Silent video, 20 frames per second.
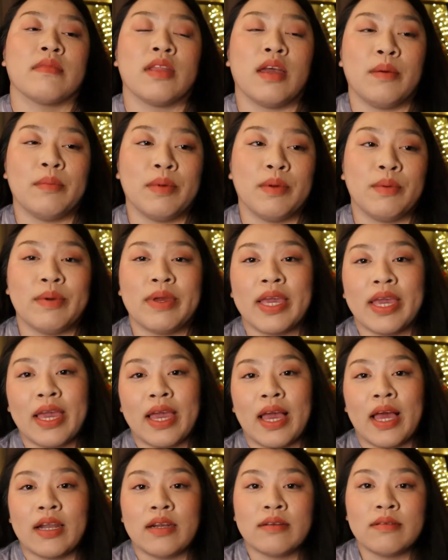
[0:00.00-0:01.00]
I mean, we
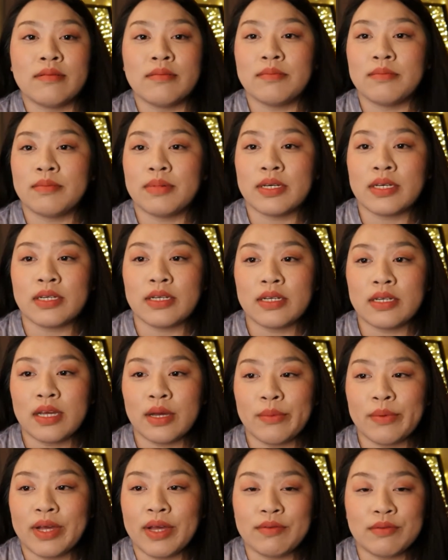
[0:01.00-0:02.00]
can, but
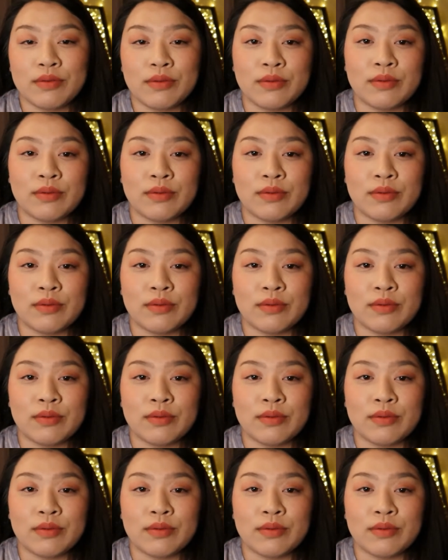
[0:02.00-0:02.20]
I would have to